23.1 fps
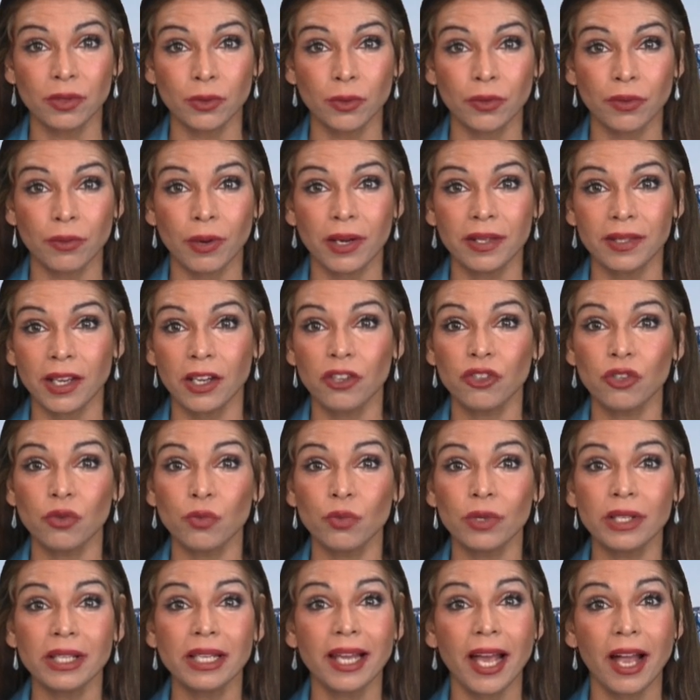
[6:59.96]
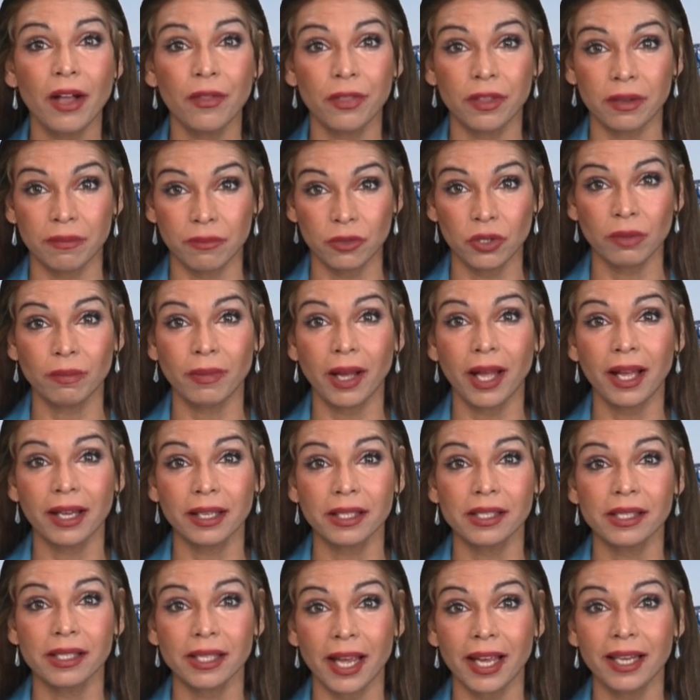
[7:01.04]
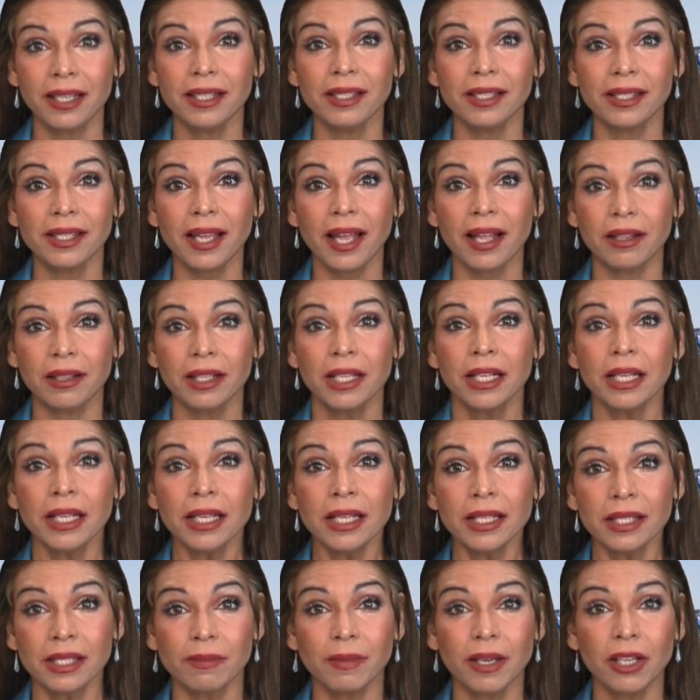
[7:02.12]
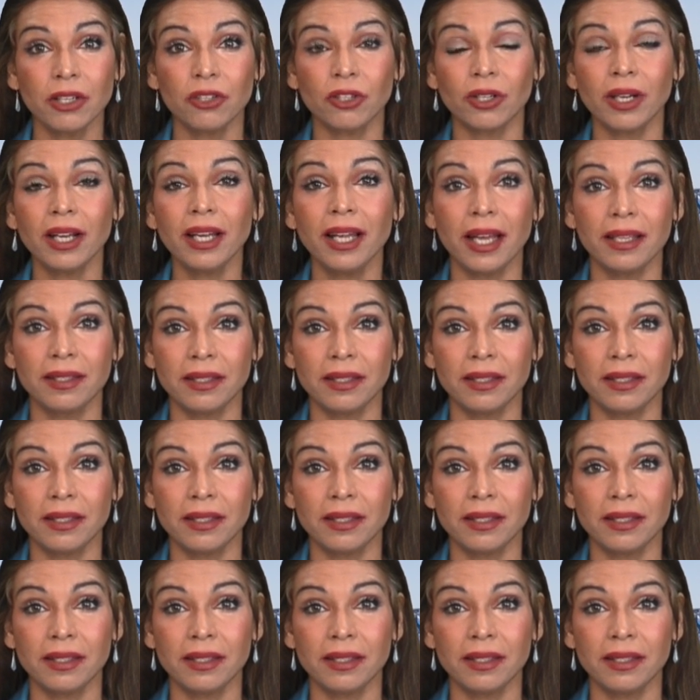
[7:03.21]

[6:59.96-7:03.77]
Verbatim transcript: authorisation will allow them to market and sell CimetrA as